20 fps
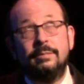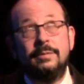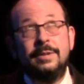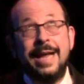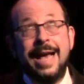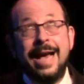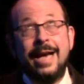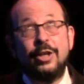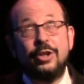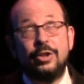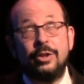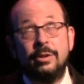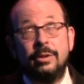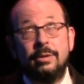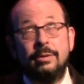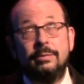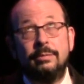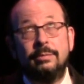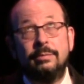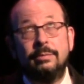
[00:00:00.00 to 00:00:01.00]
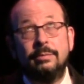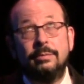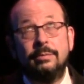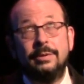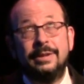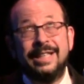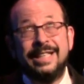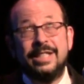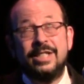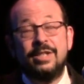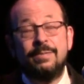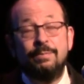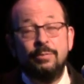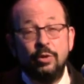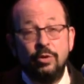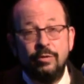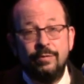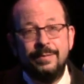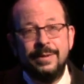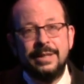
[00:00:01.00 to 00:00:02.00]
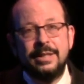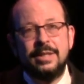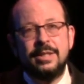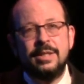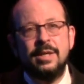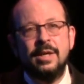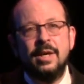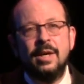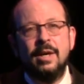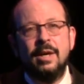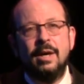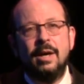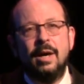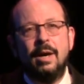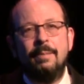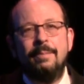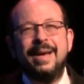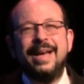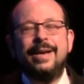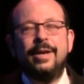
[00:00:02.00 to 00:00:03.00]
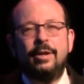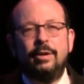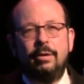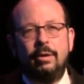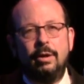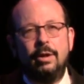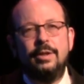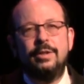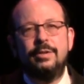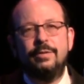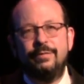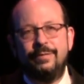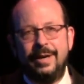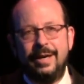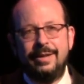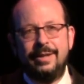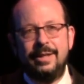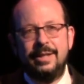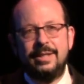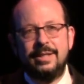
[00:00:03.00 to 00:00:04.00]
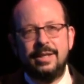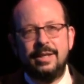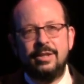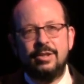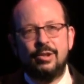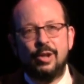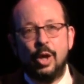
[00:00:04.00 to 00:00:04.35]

nationalist movements uh, make it hard to fight these things